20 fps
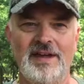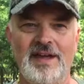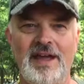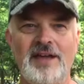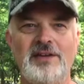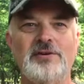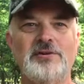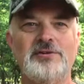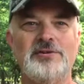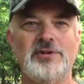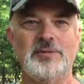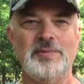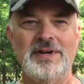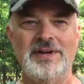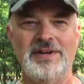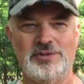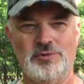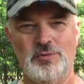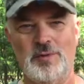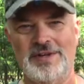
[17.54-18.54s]
Hey YouTube,
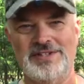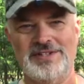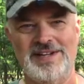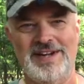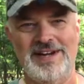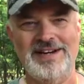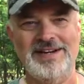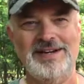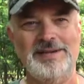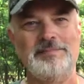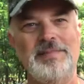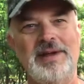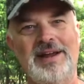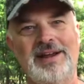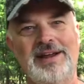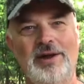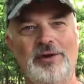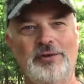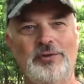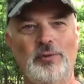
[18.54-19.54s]
it's Wednesday,
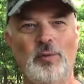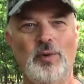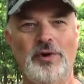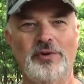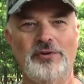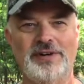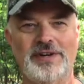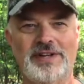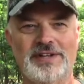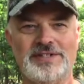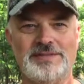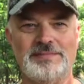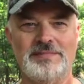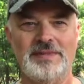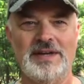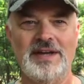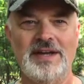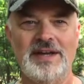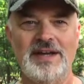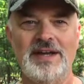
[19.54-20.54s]
back out in the wilderness.
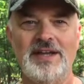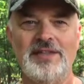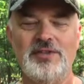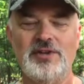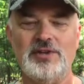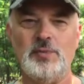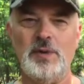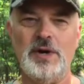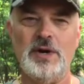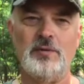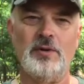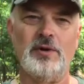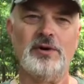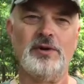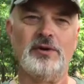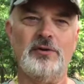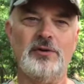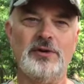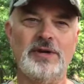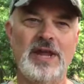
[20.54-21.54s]
This week we're going
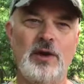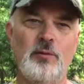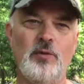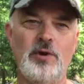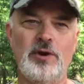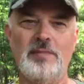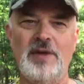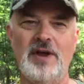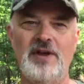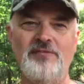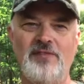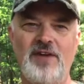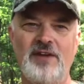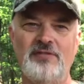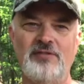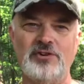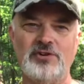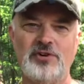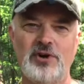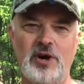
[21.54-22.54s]
to look at one of my
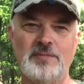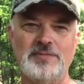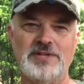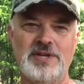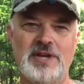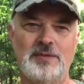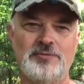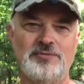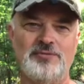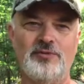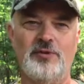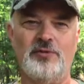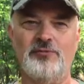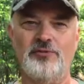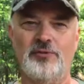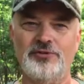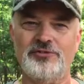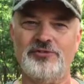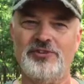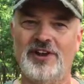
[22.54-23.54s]
favorite tarp setups for a
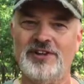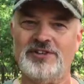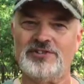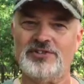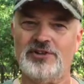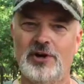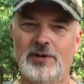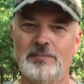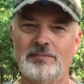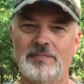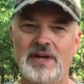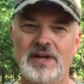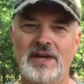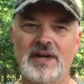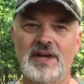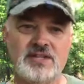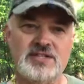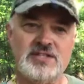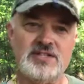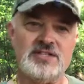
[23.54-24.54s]
full-size tarp.
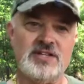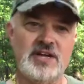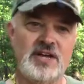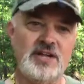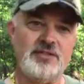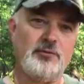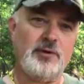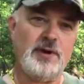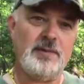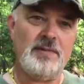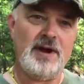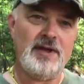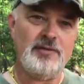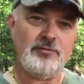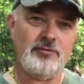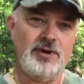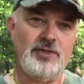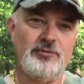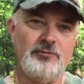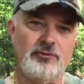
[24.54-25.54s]
This is a
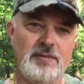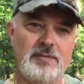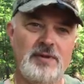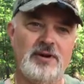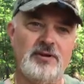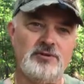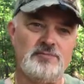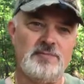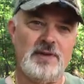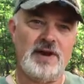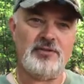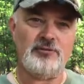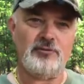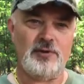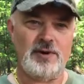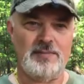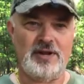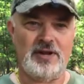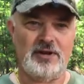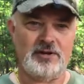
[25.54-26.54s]
3x3, 3 meters by
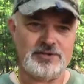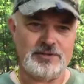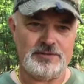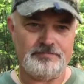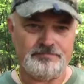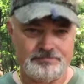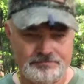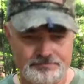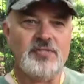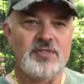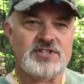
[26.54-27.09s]
3 meters.